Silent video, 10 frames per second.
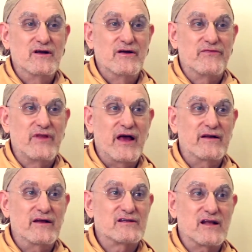
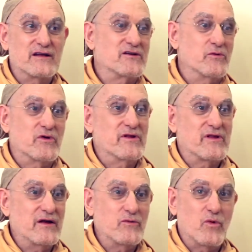then
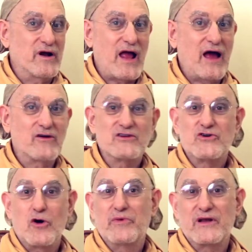how does
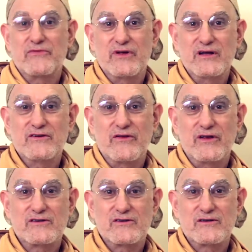Draupadi fit into
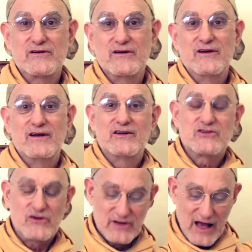this?
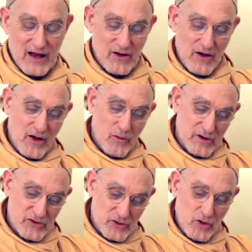So now,
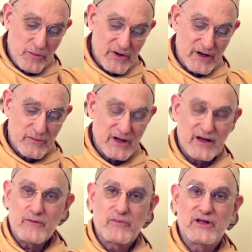with Draupadi
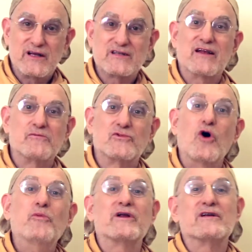being pleased,
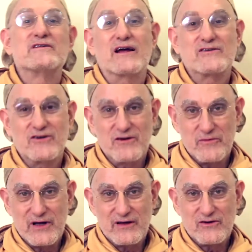Draupadi takes her to
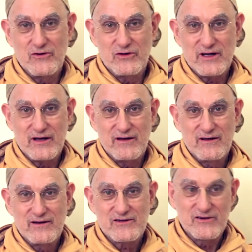meet Kunti.
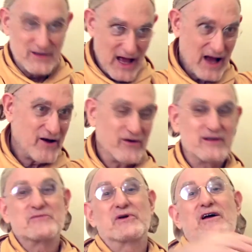So now
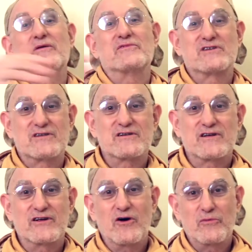it becomes,
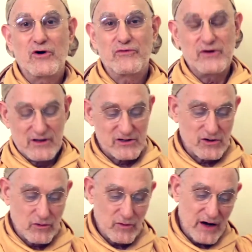perfect. There's
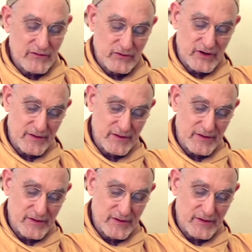no rivalry.